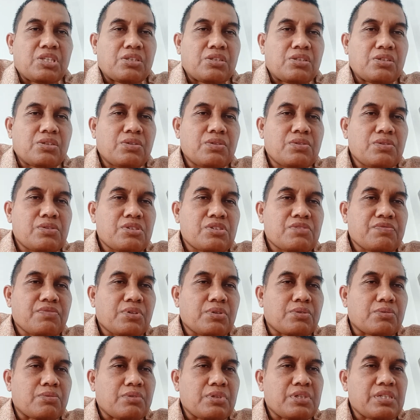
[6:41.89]
used
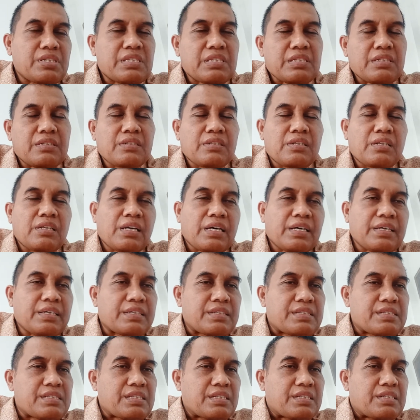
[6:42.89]
for risk
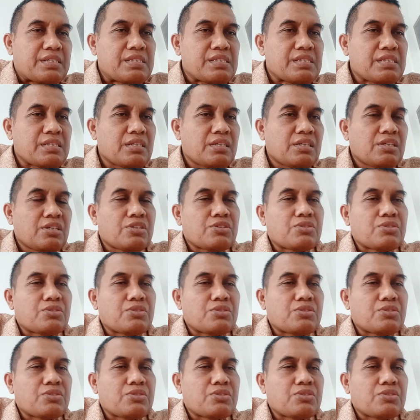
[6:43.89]
analysis